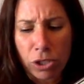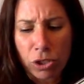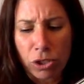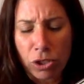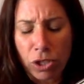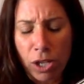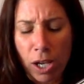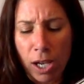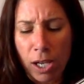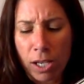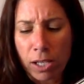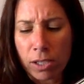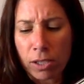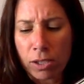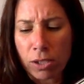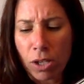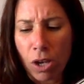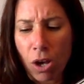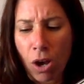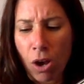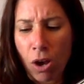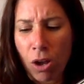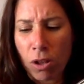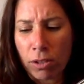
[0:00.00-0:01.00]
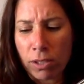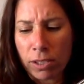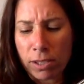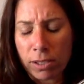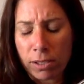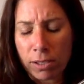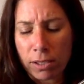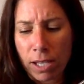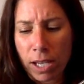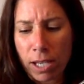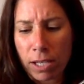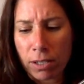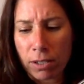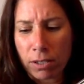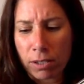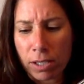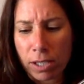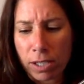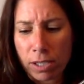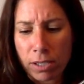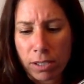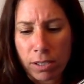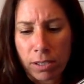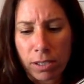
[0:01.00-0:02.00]
shines all its light on
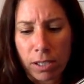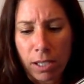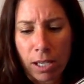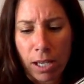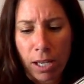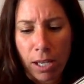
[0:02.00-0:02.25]
us.